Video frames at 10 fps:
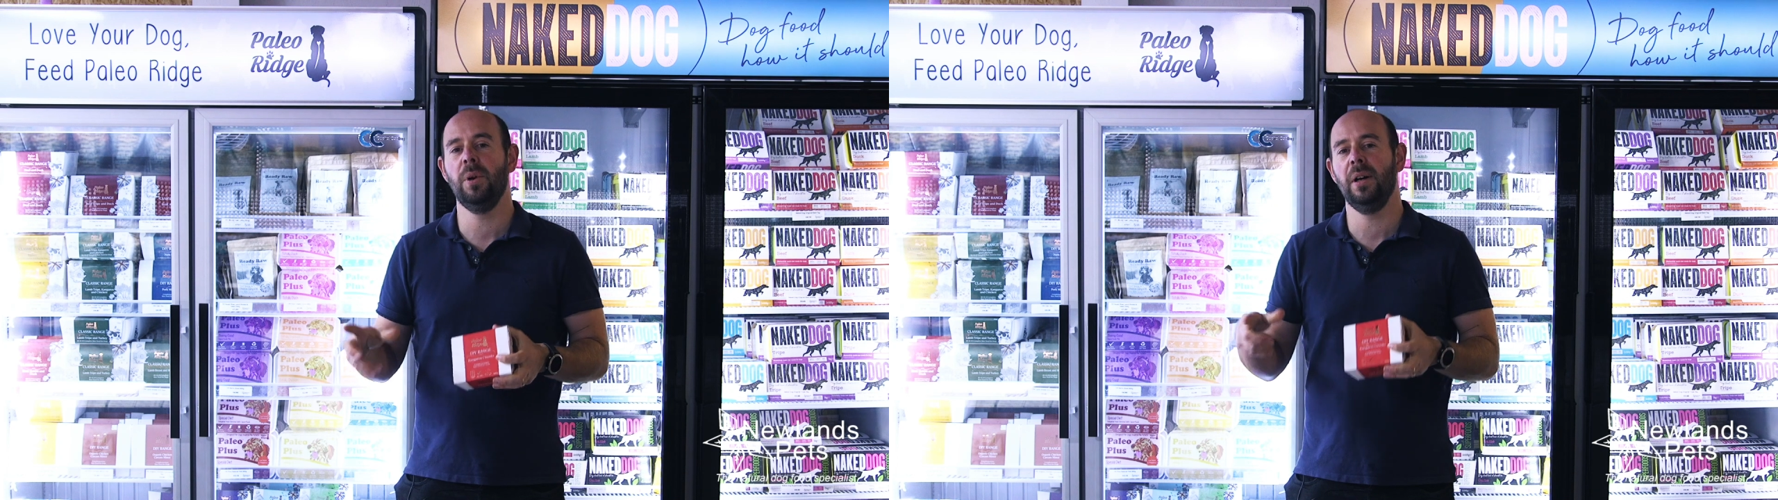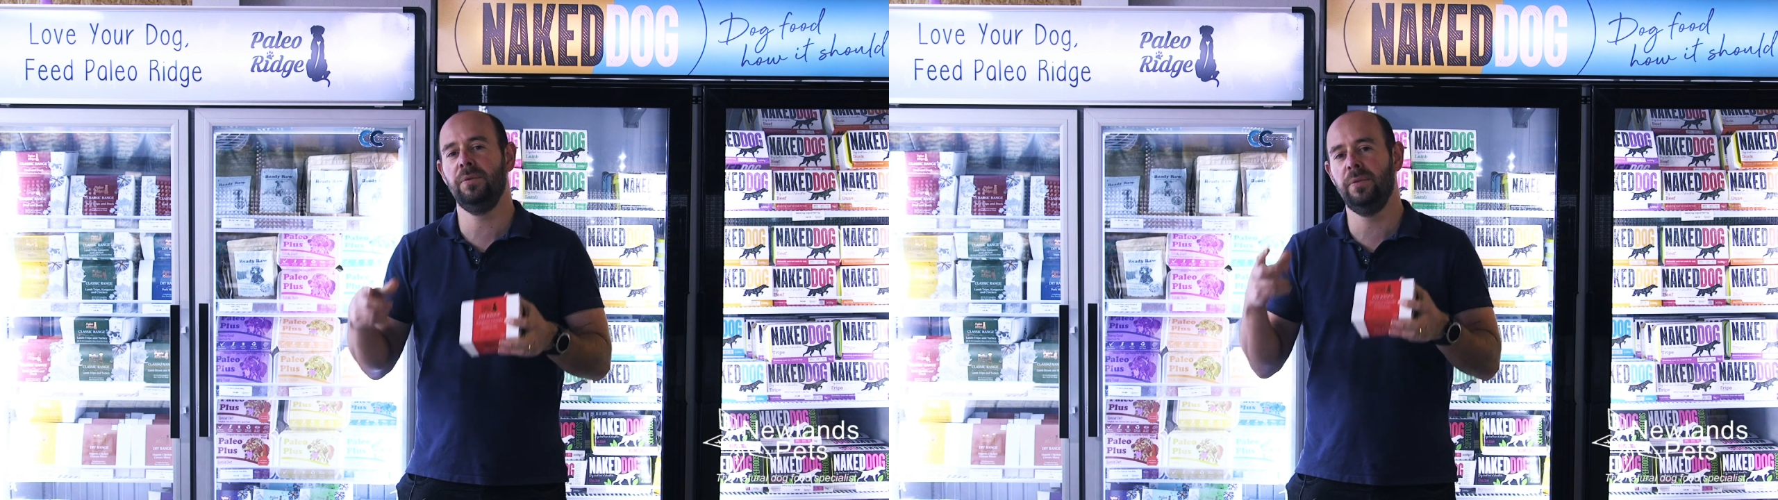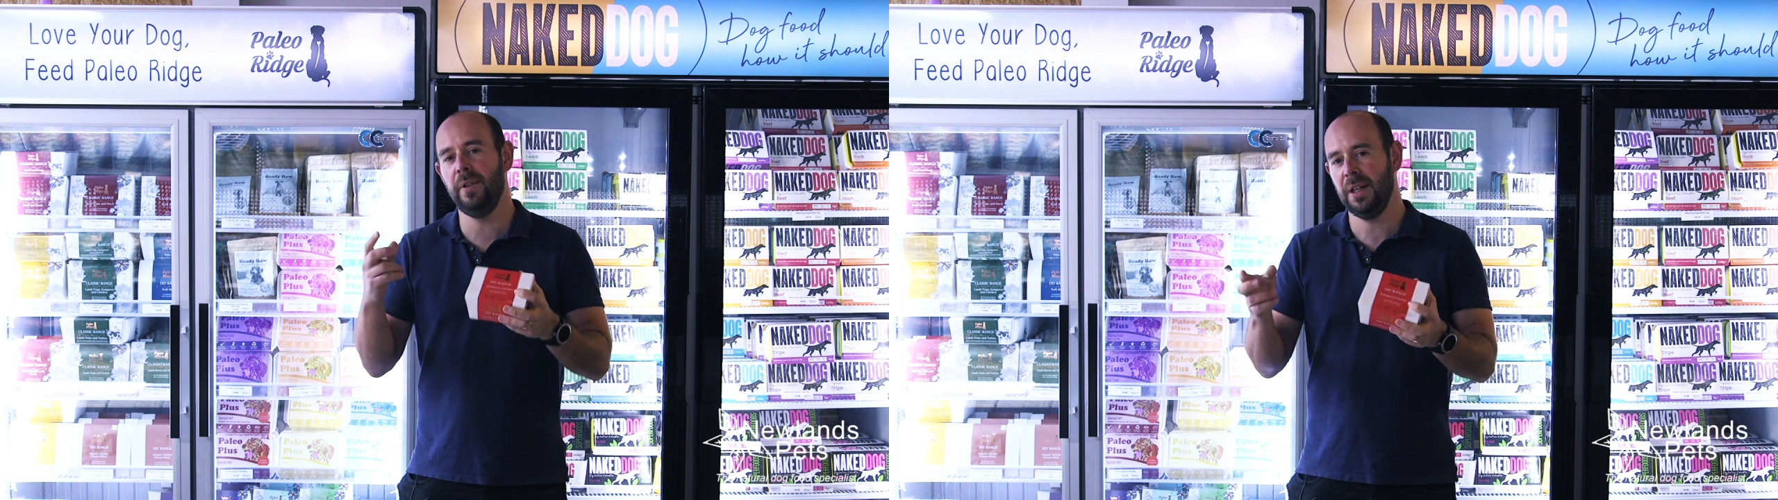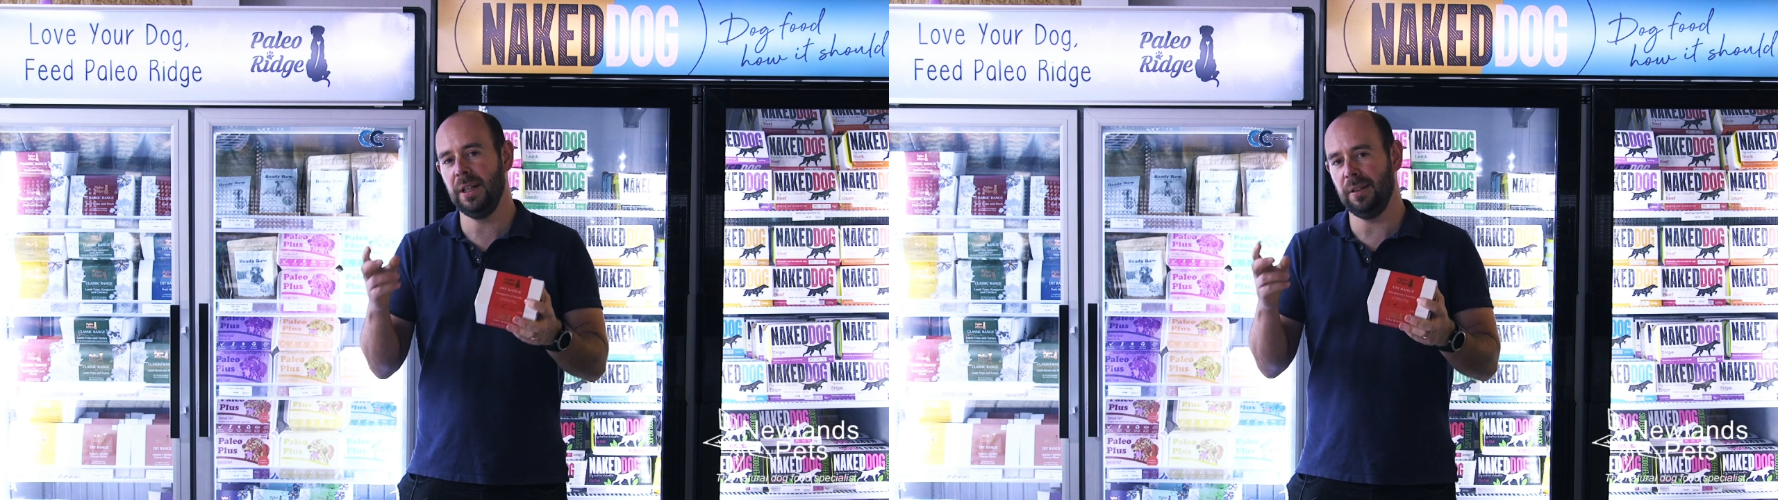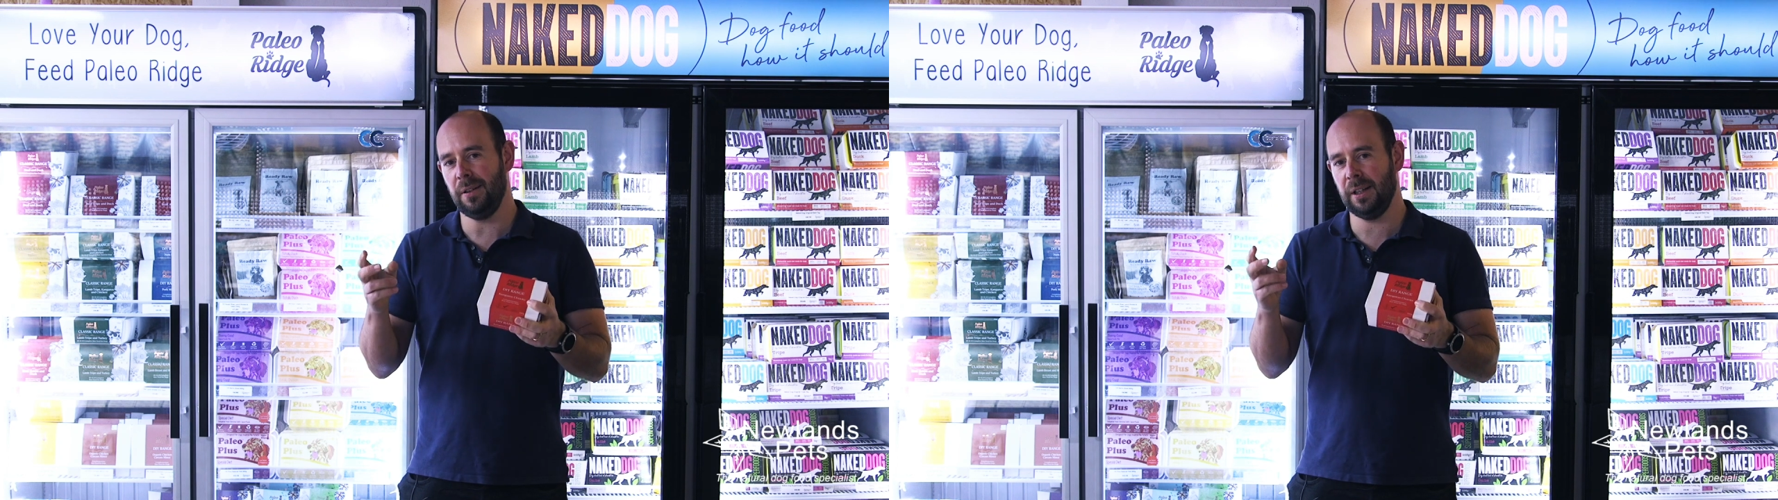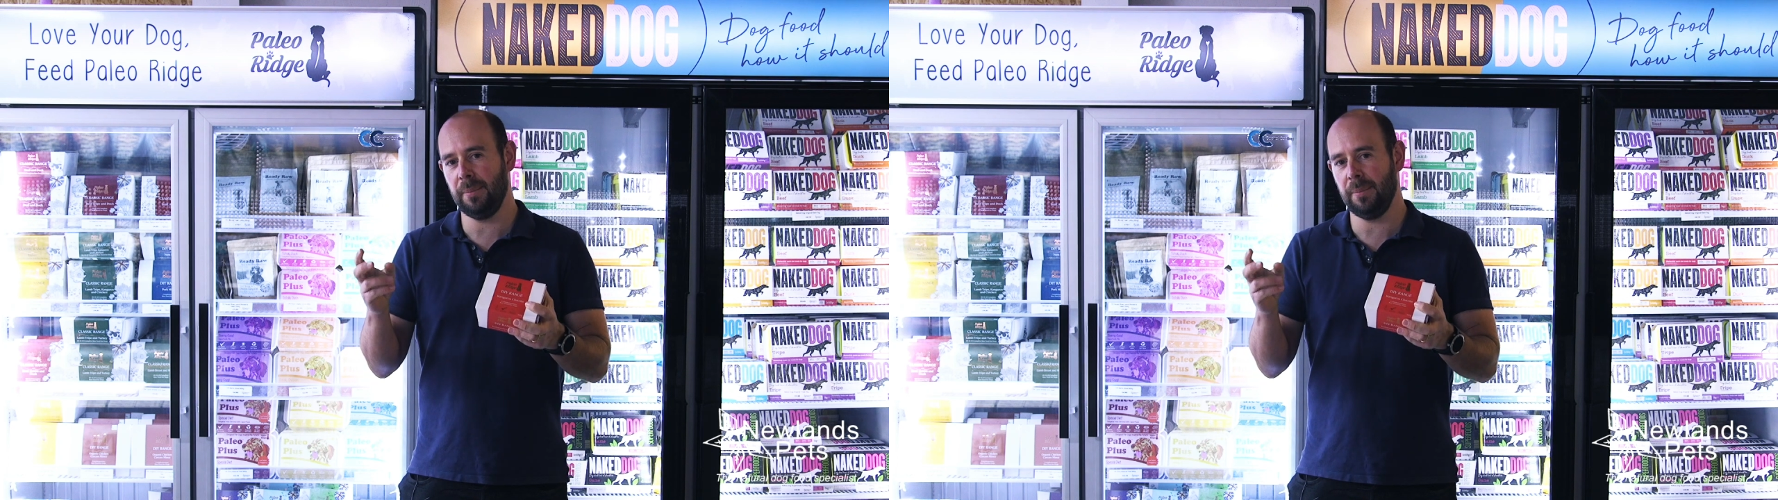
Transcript: what I really like